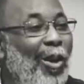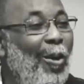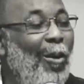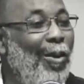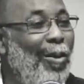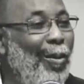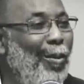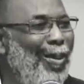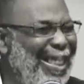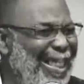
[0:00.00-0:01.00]
know what she's
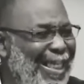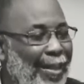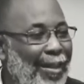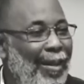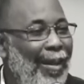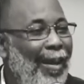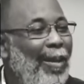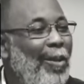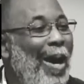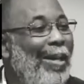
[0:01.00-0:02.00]
going through.
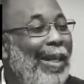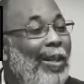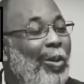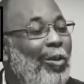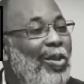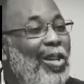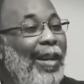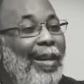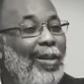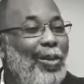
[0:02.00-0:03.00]
So I need you
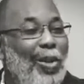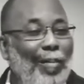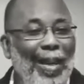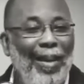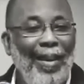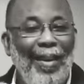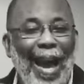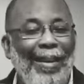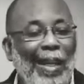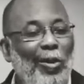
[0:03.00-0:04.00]
to say this to me.
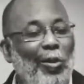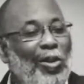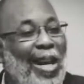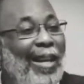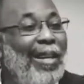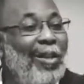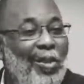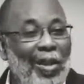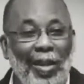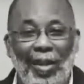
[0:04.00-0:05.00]
I need you to
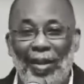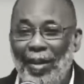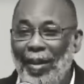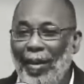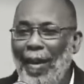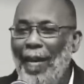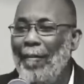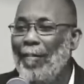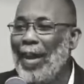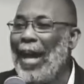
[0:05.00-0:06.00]
say this to her.
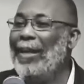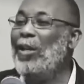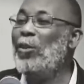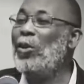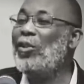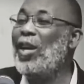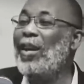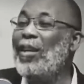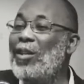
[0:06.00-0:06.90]
I need you to